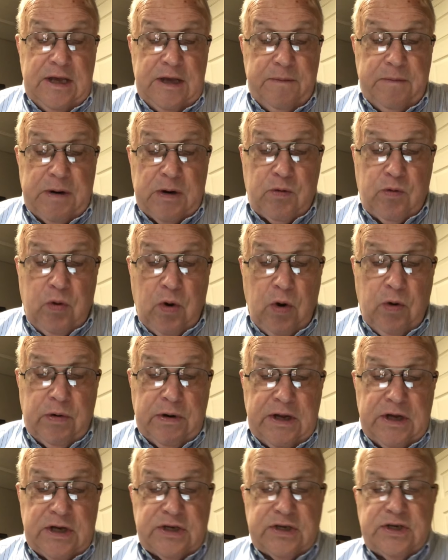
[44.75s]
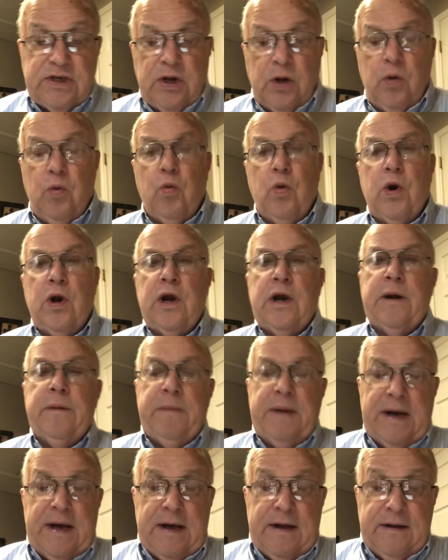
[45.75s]
My quote is, don't worry
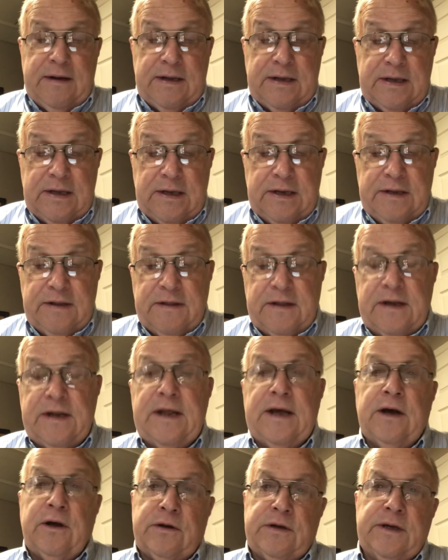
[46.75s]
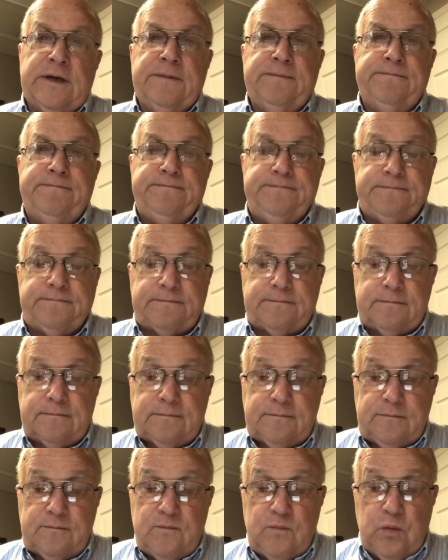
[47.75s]
about the Delta
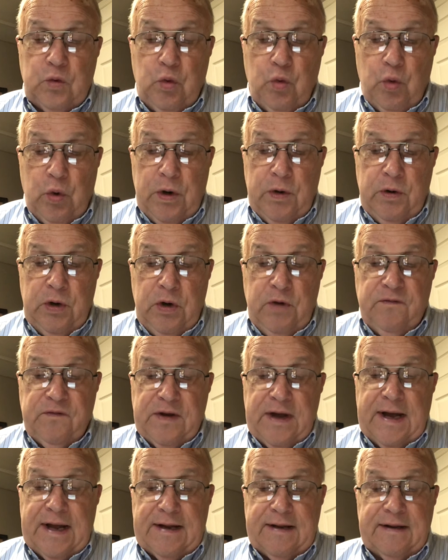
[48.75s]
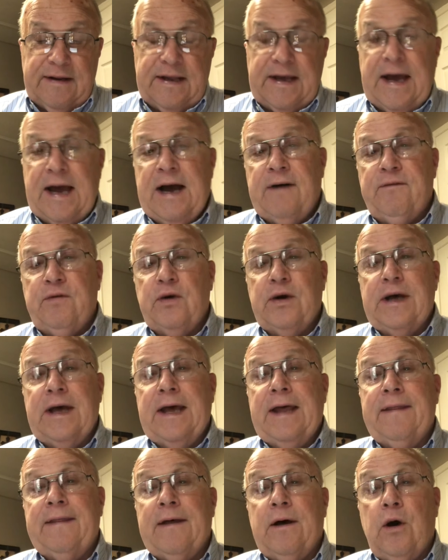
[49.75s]
when you've got the Alpha
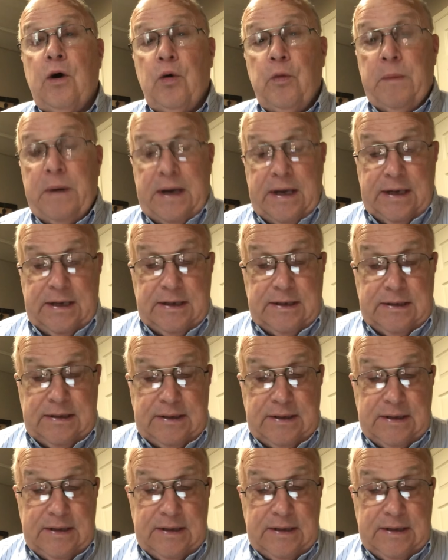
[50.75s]
and the Omega.